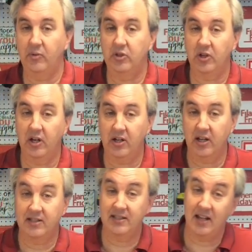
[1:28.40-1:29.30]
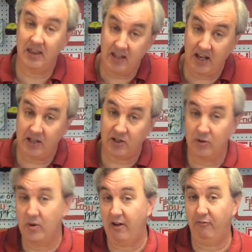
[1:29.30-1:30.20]
which you're going to get sent this
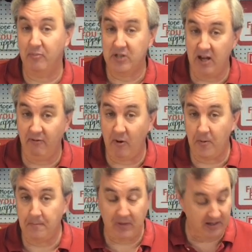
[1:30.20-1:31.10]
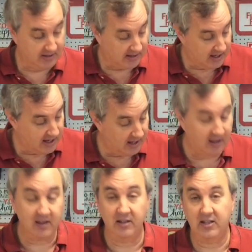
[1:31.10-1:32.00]
direct from Tevo. It's the kit,
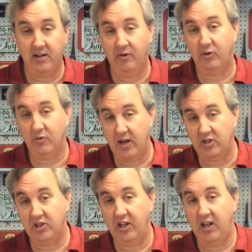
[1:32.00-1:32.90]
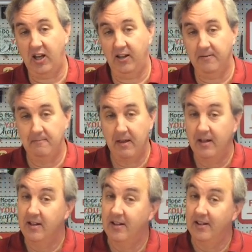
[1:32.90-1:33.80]
the Tevo Tarantula kit.
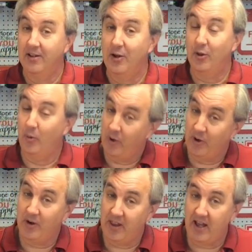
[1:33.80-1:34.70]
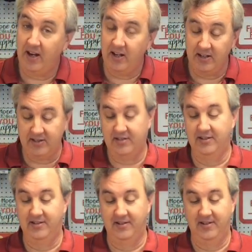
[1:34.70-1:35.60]
The winner of that is
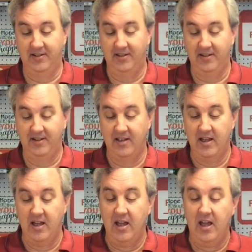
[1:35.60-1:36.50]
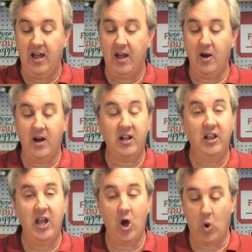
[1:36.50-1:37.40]
Eric
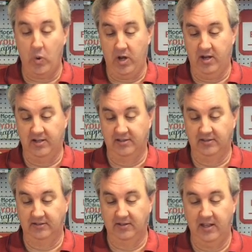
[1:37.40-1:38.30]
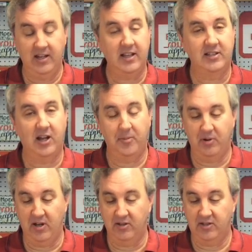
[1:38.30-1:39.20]
Leone. I think that's how you
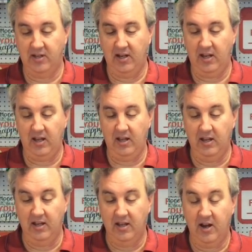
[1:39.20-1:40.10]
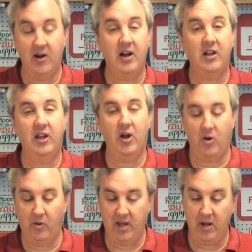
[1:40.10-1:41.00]
pronounce it. Eric
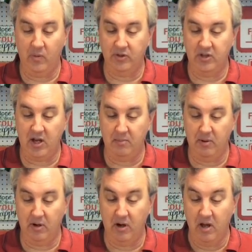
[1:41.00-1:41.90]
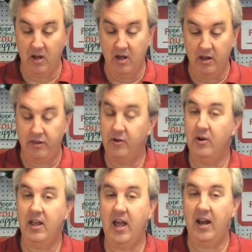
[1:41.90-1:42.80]
Leone, he was number
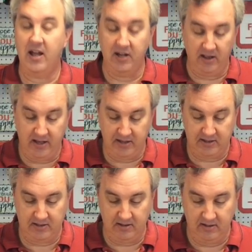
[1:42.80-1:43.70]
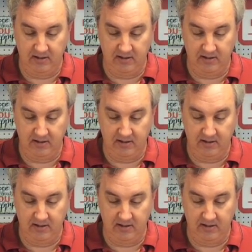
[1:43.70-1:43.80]
38 on the list.